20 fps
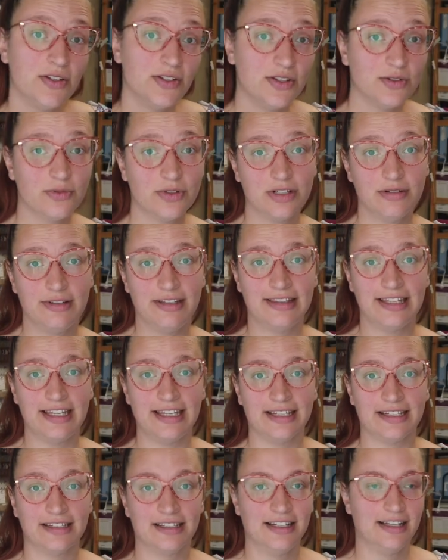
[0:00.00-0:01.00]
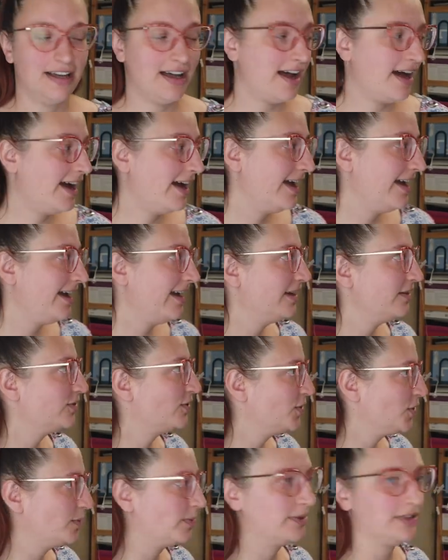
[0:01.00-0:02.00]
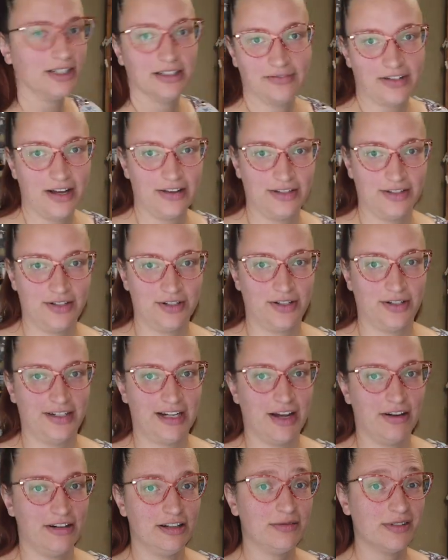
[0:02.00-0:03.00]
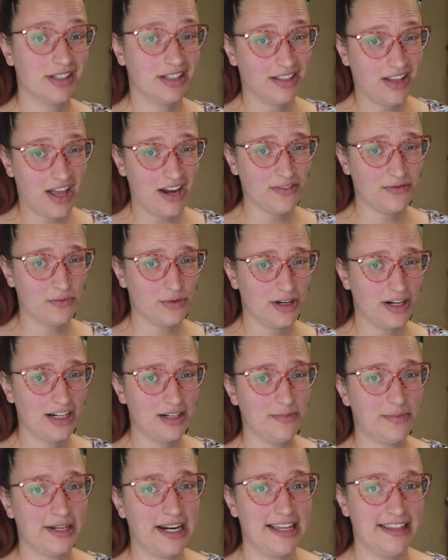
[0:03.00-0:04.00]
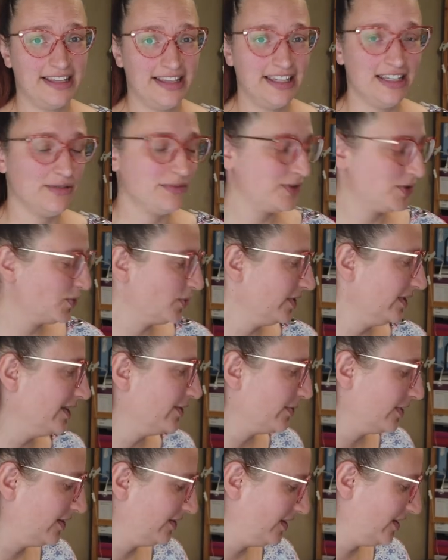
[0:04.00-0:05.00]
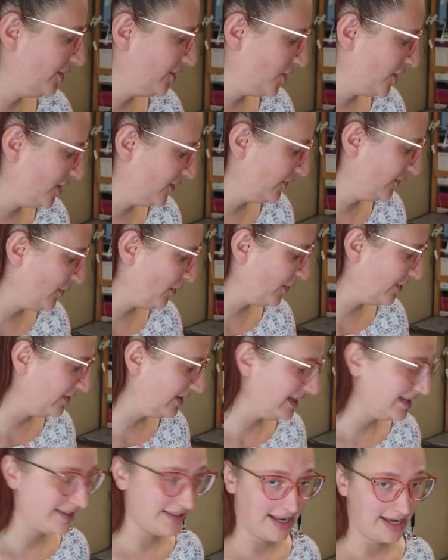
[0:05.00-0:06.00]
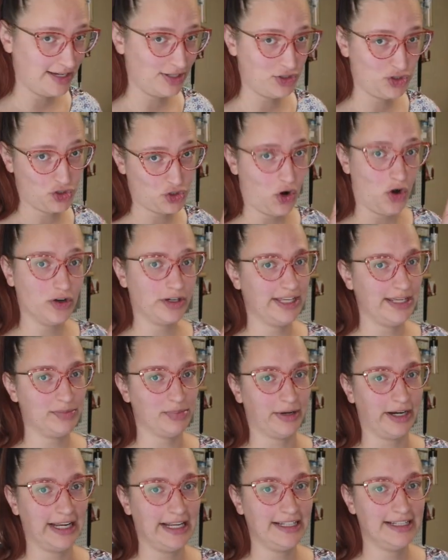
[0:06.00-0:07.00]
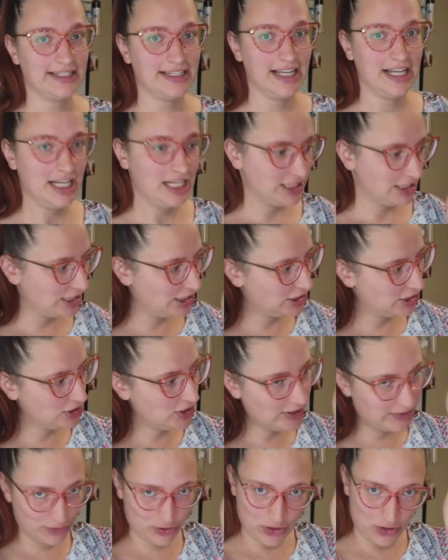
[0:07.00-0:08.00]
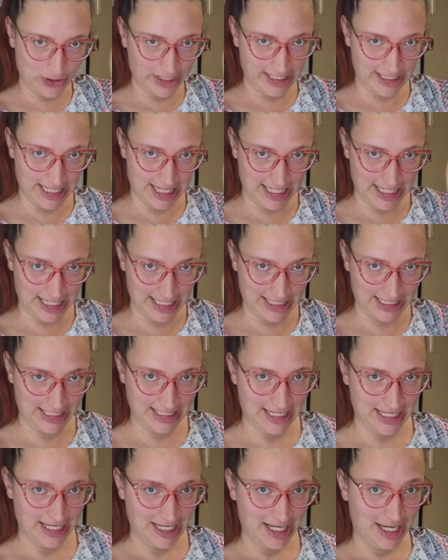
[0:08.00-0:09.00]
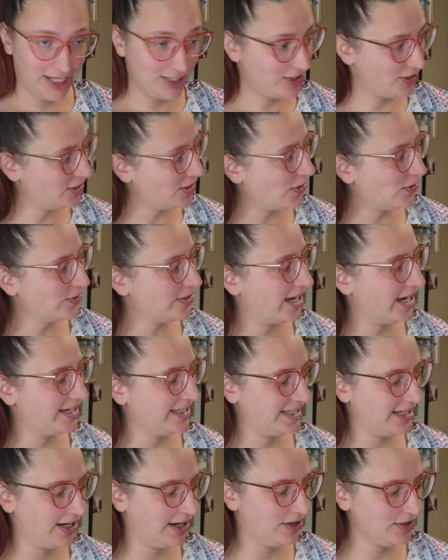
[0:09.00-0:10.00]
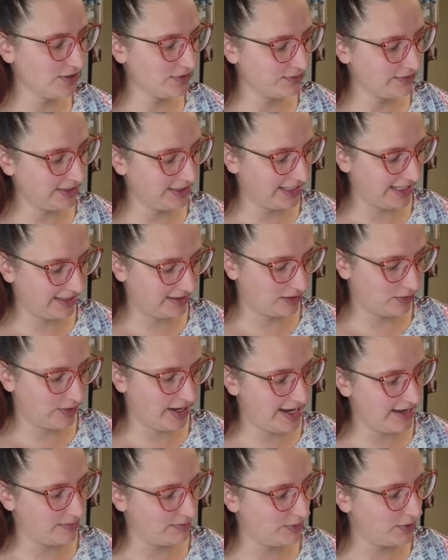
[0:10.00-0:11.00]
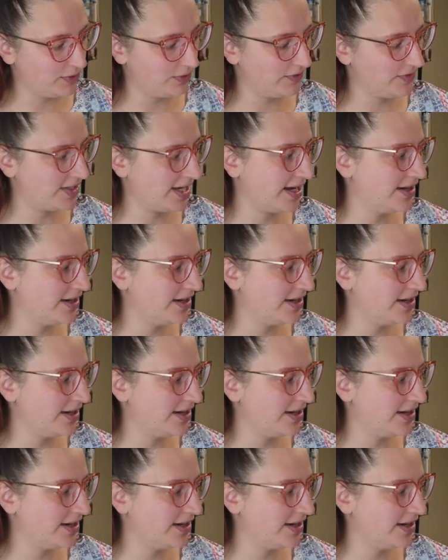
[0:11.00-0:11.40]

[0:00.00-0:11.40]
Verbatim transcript: So what do we think? I super love how this turned out. It was a lot of work, but I think it was really worth it just for these nice chonky braids. Like, look how chonky that is. It's so nice. And I also really like the way it moves.